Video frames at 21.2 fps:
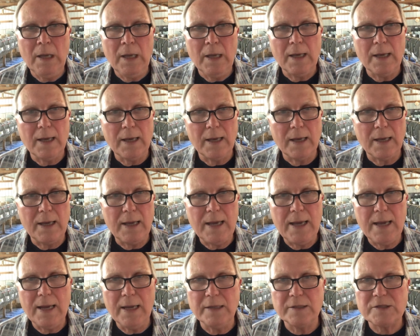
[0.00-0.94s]

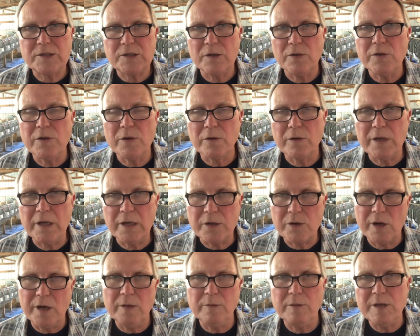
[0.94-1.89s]
And so they're
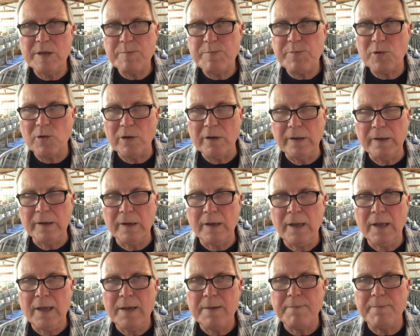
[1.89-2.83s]
incredibly important.
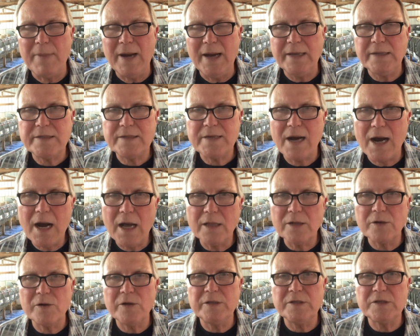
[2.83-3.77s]
My
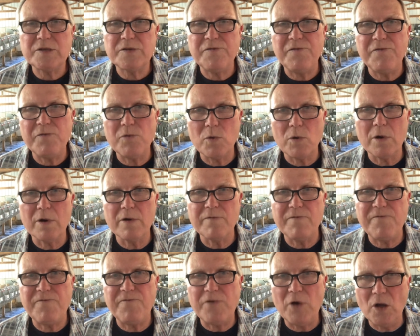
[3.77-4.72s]
tolerance for
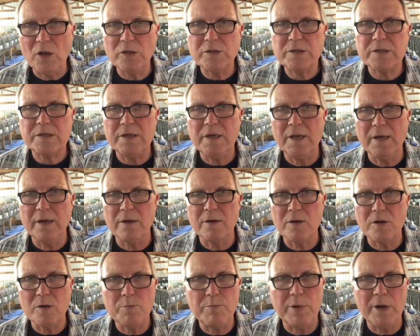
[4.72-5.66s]
faults in a
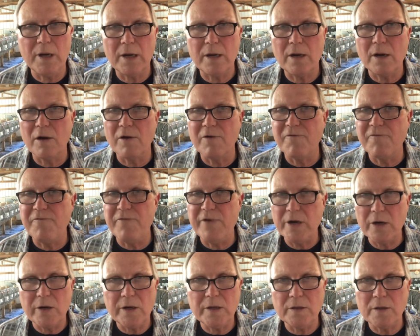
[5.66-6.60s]
herd buck are
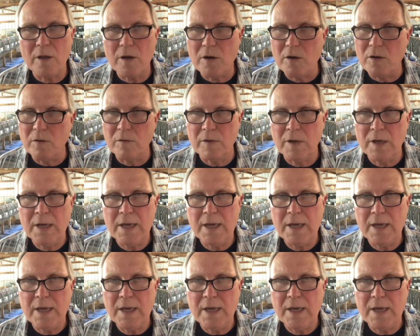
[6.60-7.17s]
very low.